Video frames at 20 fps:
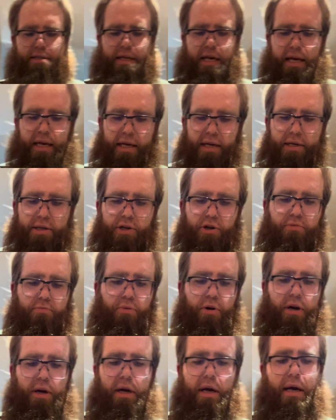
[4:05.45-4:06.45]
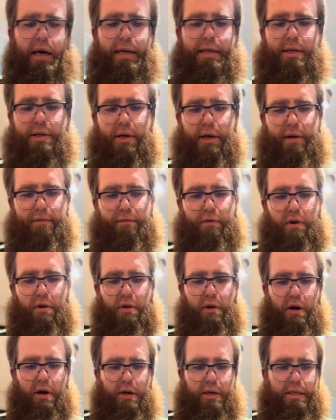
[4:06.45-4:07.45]
taking turmeric. I took it for a
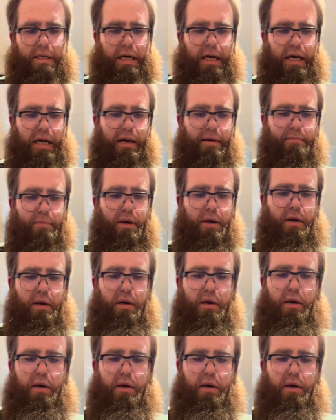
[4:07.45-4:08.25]
long time.